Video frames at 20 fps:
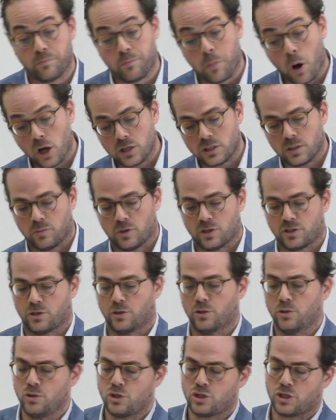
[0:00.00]
possible
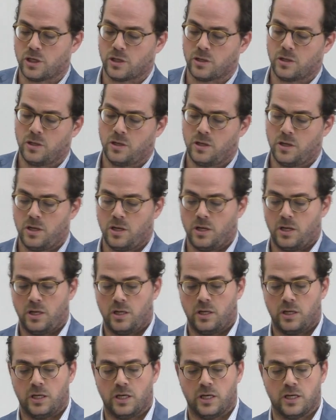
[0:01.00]
solution
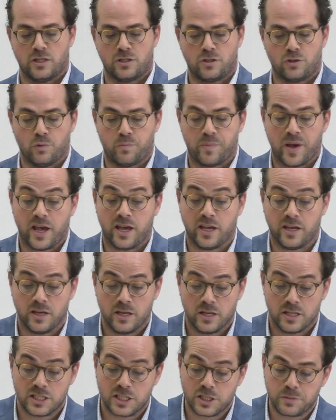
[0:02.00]
is to pay
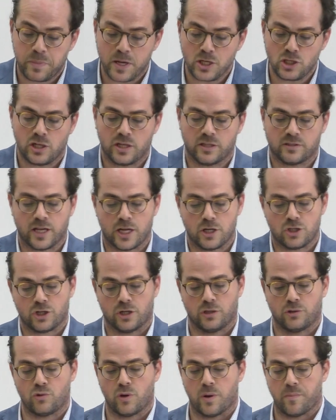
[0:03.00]
special
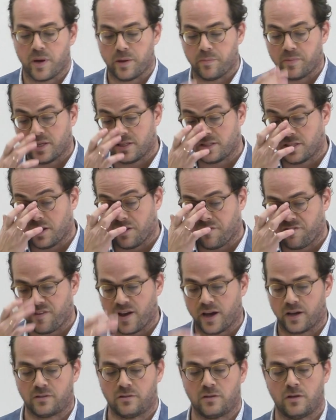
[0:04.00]
attention to amendments that
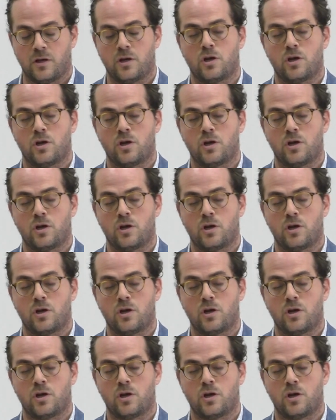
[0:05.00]
affect